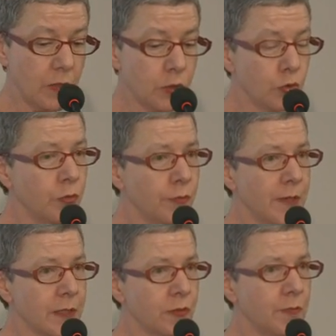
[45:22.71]
to
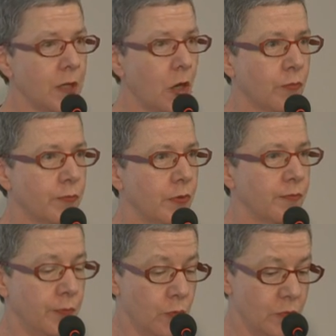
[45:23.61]
effectively offer a
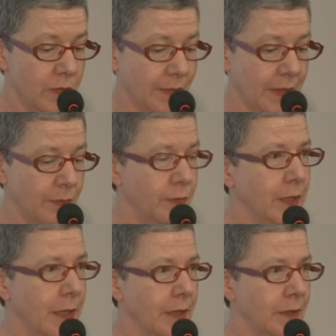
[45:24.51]
full discovery
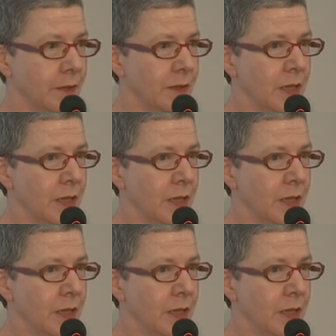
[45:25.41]
layer